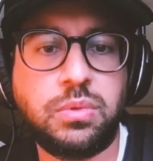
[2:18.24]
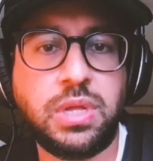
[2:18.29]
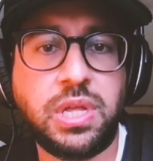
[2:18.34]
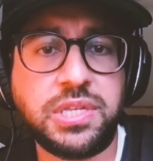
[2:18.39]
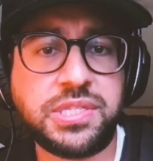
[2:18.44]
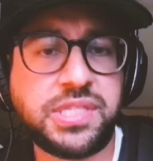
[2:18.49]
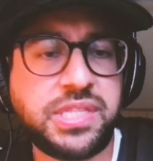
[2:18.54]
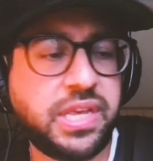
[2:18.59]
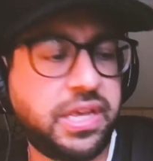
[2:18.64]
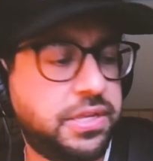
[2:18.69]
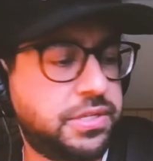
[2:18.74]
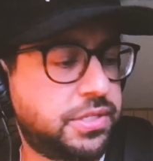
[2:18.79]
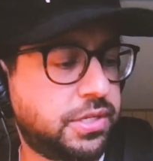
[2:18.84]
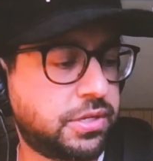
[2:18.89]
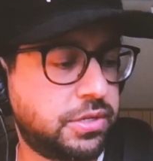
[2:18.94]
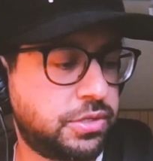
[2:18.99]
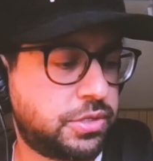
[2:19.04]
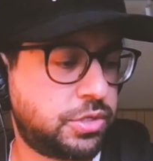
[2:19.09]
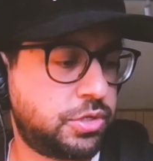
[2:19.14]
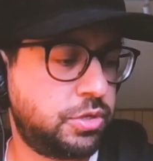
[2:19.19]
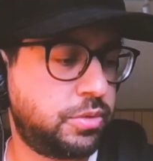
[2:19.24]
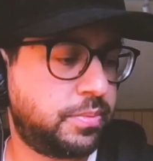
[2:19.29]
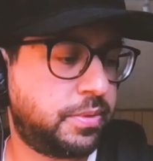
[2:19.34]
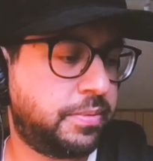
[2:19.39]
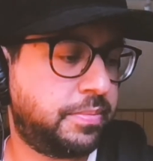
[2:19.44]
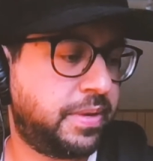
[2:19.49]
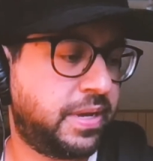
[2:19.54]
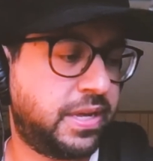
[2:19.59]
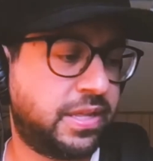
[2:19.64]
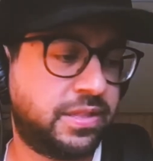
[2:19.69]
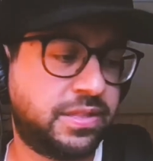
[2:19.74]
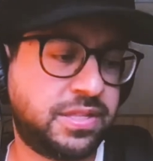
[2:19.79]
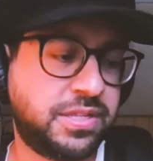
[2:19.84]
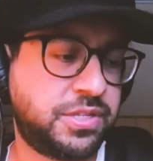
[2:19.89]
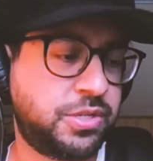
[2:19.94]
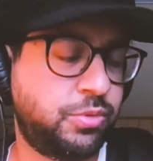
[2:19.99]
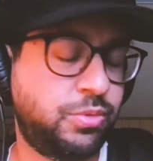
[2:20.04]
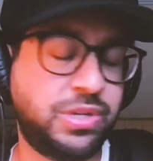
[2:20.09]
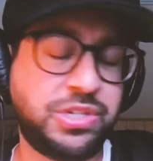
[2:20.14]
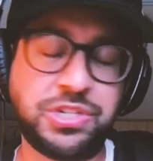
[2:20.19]
I'll say as a consumer, man,
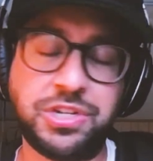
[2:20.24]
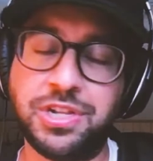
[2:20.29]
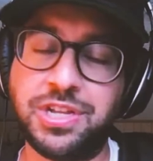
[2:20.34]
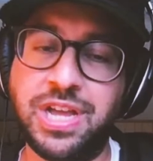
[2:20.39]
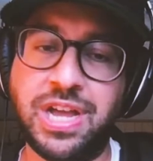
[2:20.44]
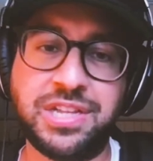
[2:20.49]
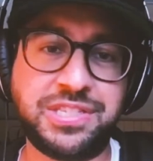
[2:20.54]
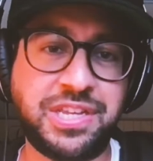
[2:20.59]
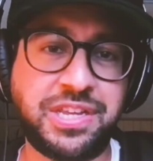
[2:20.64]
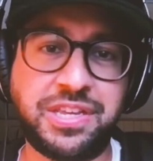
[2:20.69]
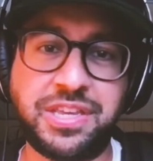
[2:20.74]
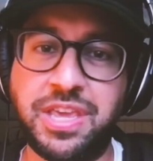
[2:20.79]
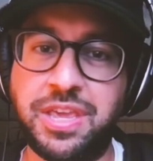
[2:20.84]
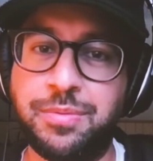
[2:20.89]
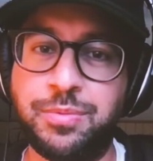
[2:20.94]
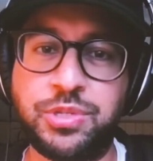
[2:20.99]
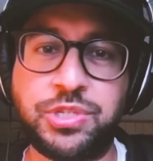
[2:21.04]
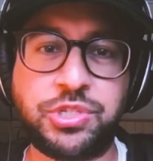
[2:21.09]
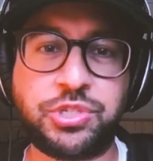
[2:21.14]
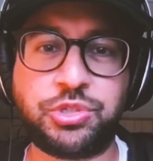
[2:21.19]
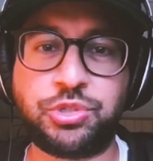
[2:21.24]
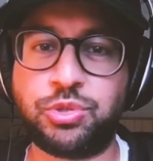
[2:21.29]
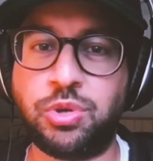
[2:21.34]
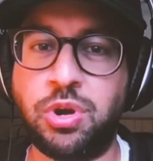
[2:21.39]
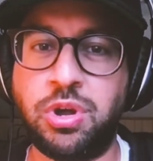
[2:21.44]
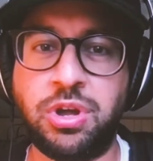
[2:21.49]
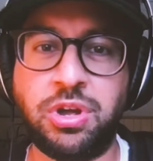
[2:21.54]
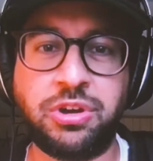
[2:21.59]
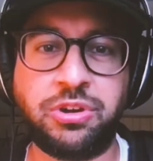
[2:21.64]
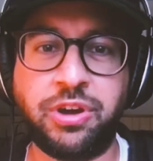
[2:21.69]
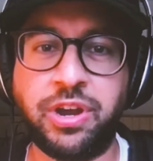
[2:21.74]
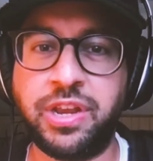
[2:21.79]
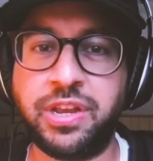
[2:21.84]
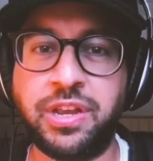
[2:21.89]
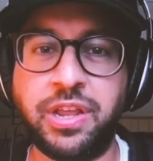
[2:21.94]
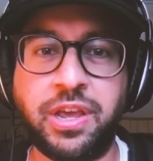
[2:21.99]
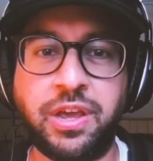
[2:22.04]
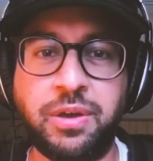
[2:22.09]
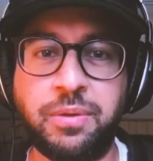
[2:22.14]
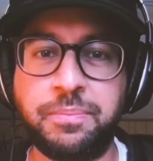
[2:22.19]
this original content game is strong right
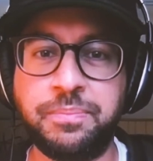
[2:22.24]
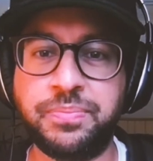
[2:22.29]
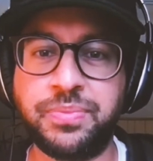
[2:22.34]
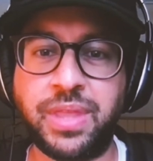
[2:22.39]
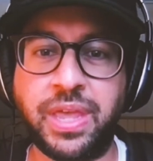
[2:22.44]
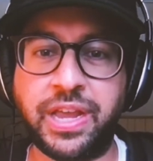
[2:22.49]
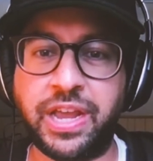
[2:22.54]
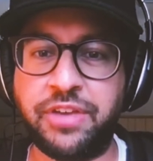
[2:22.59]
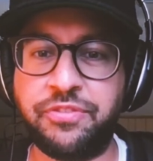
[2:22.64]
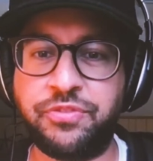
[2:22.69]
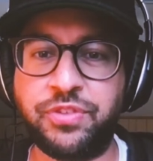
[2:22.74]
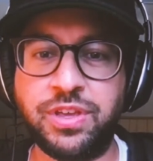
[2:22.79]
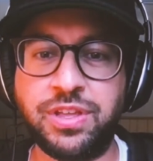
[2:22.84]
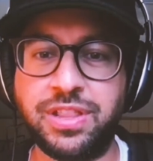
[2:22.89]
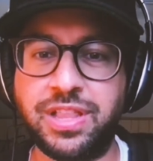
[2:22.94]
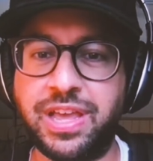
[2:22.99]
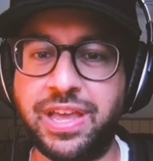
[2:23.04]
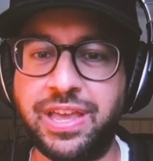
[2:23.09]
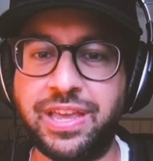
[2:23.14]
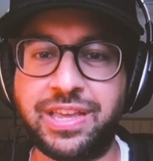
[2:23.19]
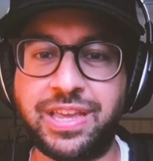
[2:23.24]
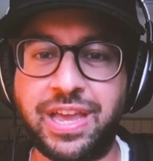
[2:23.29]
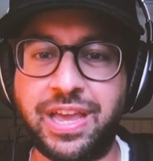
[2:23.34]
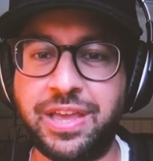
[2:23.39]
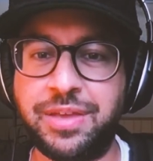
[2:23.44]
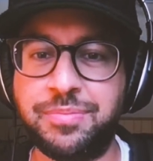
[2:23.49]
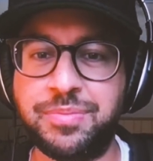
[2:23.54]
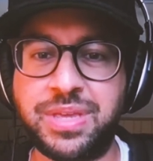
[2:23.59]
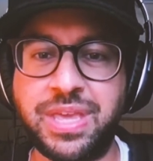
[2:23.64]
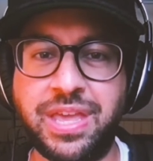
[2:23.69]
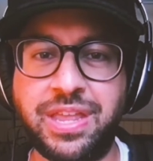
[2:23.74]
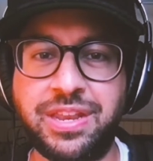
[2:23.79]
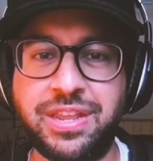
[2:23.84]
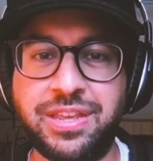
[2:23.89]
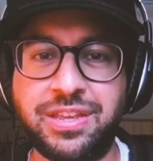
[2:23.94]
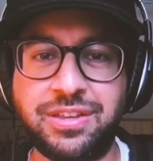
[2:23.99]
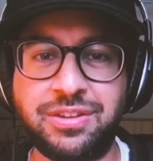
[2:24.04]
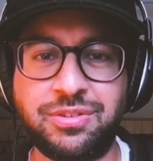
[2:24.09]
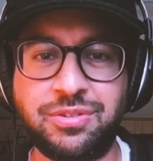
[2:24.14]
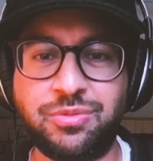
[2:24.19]
now. Like, I feel like I am
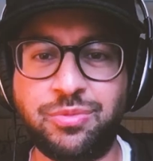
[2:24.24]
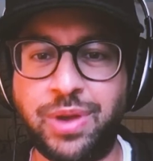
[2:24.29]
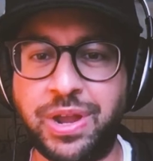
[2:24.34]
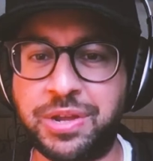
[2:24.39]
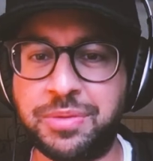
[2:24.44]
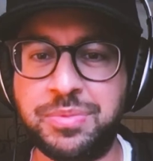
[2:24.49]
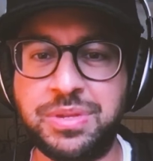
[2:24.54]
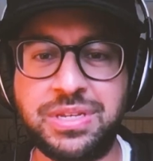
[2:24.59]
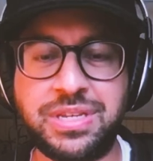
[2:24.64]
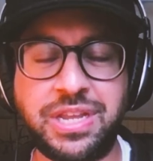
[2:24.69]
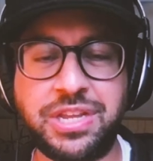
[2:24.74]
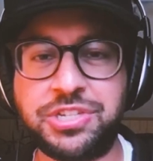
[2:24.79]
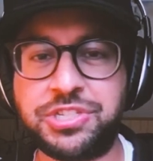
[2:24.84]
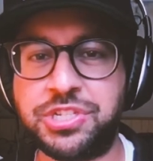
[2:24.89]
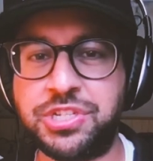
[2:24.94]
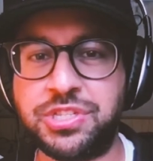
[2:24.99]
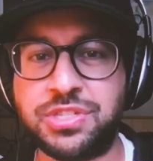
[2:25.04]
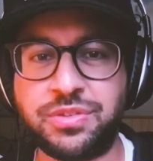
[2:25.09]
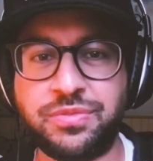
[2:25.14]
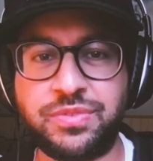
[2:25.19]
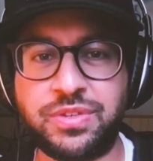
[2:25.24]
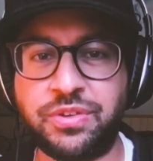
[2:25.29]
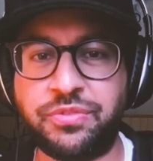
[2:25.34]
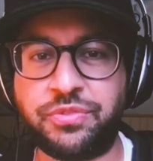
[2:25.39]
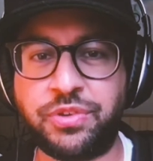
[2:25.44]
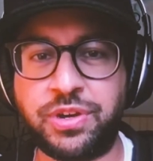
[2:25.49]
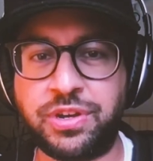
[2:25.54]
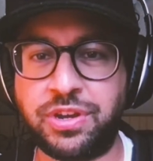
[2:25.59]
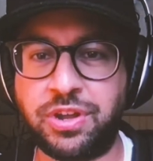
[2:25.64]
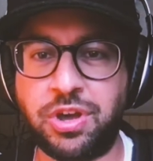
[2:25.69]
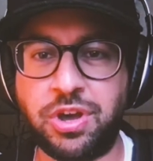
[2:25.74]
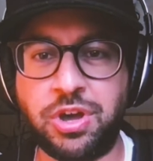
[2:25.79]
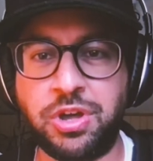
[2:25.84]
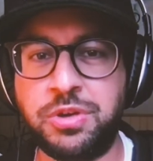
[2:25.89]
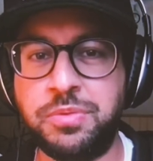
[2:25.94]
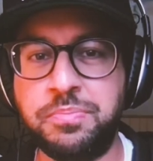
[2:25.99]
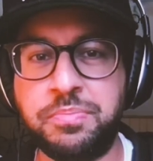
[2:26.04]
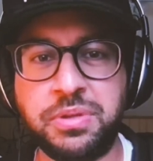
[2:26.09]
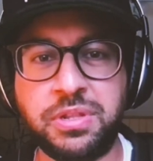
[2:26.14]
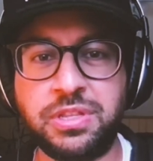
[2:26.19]
getting recommendations of different
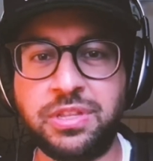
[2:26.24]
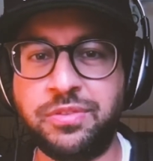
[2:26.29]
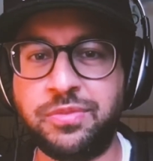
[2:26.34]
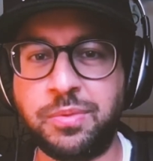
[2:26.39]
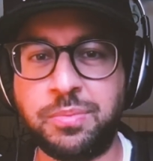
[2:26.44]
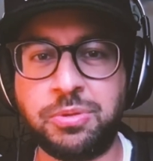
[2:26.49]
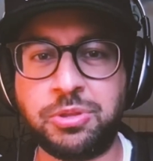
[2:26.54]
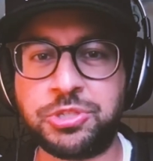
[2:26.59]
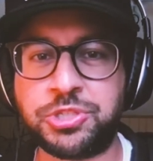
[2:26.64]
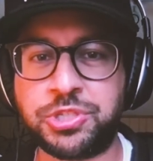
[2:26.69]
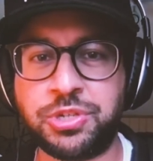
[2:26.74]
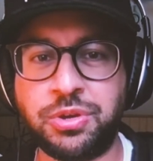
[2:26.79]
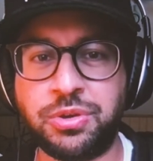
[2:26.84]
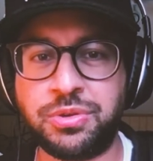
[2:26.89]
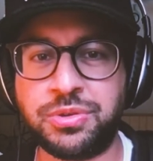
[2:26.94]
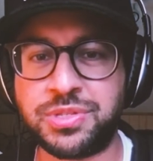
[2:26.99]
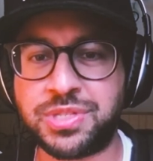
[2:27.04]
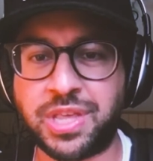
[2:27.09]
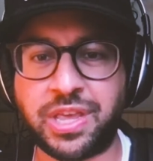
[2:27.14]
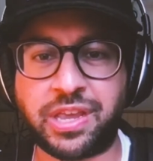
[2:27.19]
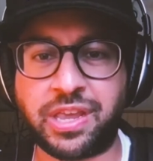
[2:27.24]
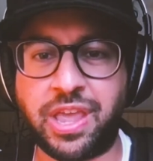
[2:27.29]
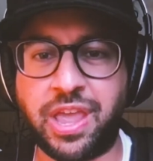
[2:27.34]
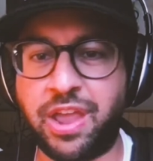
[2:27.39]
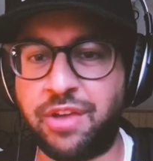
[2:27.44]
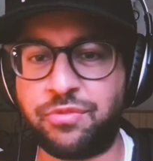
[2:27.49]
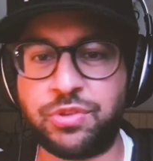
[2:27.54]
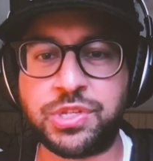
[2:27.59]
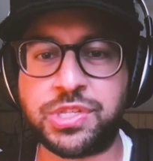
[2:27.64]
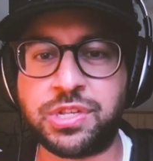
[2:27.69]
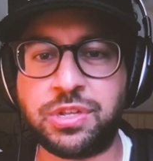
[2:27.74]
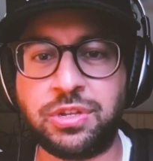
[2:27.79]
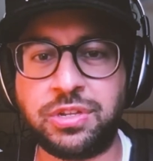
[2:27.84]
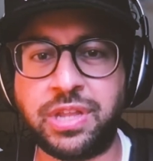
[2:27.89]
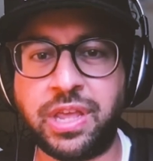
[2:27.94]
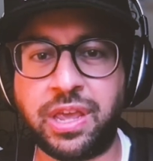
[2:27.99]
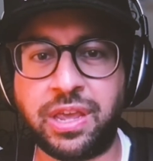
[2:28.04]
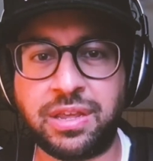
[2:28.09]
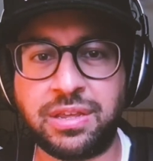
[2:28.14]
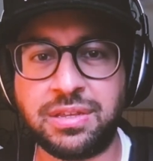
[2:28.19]
unbelievable shows like every single
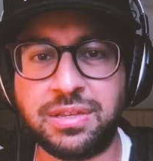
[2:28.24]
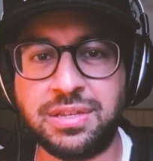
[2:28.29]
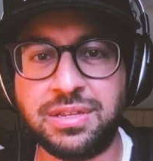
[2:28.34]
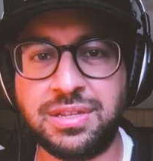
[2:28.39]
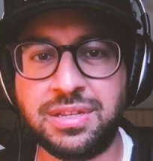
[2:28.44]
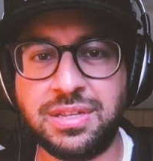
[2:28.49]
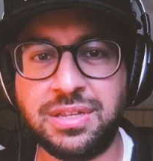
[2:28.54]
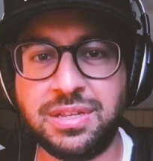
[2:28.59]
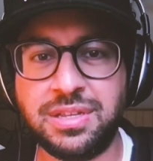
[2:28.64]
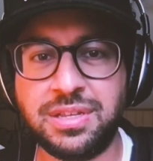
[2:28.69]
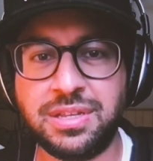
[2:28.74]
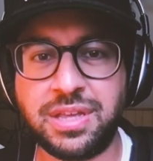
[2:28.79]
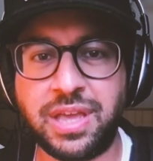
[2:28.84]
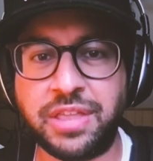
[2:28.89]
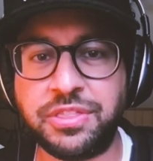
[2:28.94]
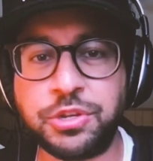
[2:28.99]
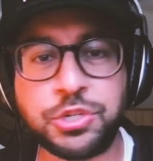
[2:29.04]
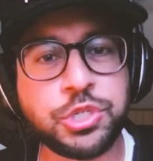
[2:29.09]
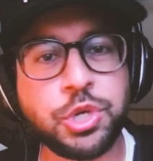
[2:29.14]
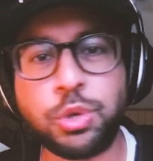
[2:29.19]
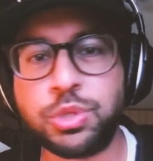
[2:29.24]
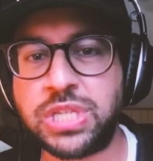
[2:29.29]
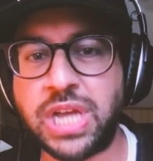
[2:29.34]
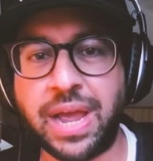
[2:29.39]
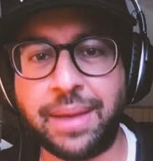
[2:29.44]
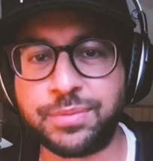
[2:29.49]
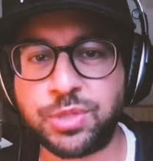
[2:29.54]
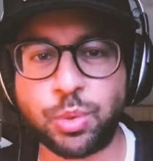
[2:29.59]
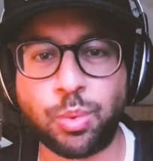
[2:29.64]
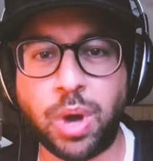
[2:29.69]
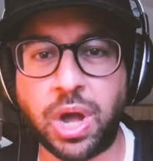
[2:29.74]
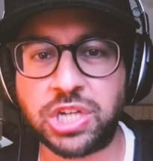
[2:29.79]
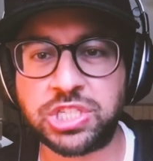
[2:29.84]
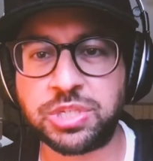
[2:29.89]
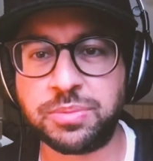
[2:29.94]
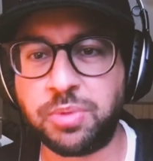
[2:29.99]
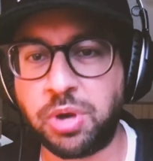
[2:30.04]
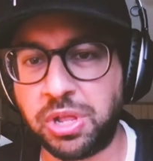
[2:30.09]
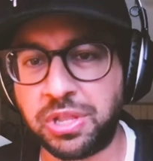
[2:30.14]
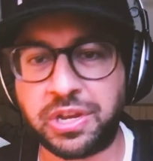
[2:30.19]
day. Yeah. And there's no time to watch
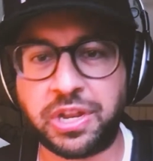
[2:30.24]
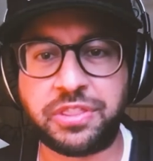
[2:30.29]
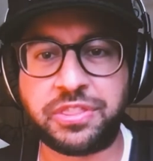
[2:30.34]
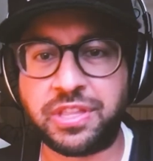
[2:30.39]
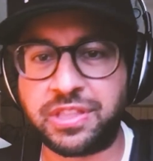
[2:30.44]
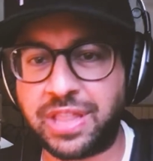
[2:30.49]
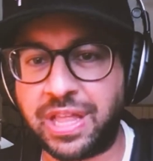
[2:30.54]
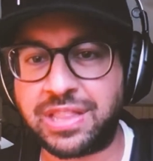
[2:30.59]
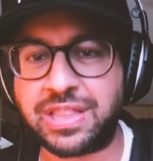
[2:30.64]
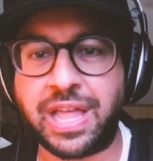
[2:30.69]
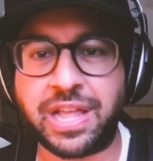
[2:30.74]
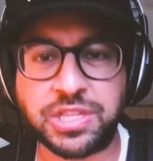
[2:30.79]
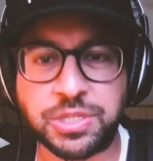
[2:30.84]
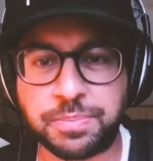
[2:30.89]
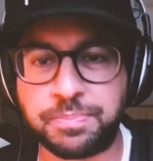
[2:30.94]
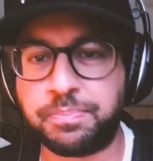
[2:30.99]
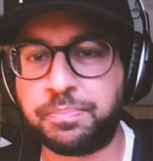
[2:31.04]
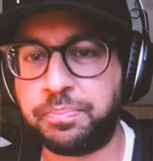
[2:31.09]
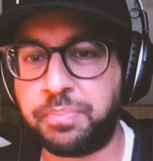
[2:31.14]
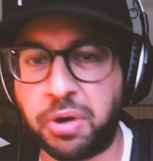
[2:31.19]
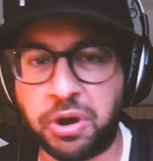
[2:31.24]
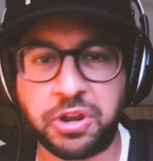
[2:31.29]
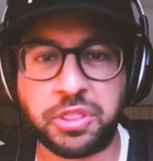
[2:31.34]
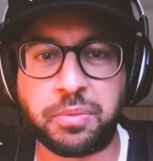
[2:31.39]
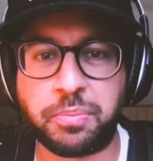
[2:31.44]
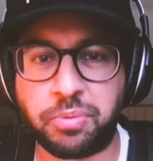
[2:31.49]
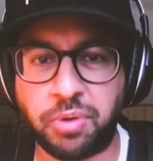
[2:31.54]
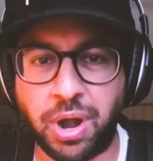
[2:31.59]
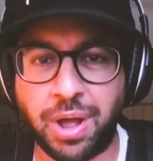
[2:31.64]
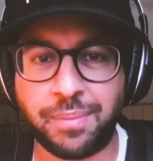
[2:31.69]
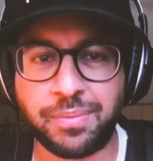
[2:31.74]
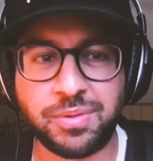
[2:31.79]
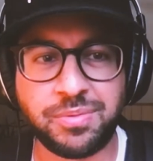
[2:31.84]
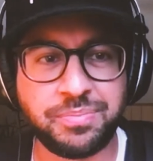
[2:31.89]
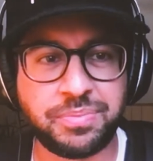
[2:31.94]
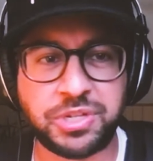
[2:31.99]
them all. And I think that's part of the problem.